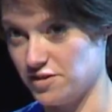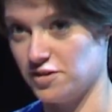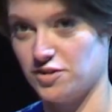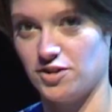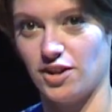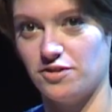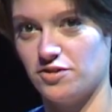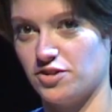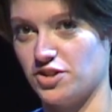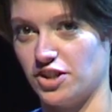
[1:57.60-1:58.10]

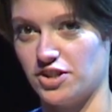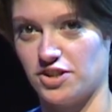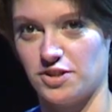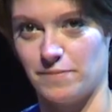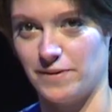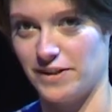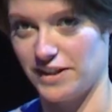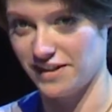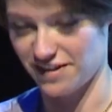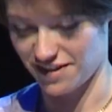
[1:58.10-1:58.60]
Don't judge
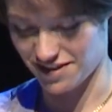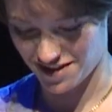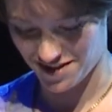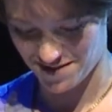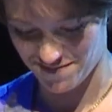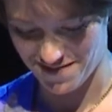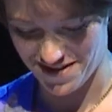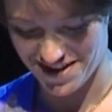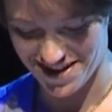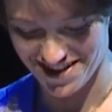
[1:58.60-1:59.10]
me.
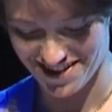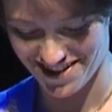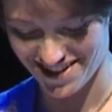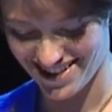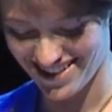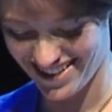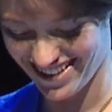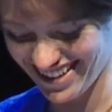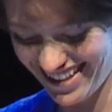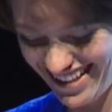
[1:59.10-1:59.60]

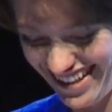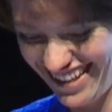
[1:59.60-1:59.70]
I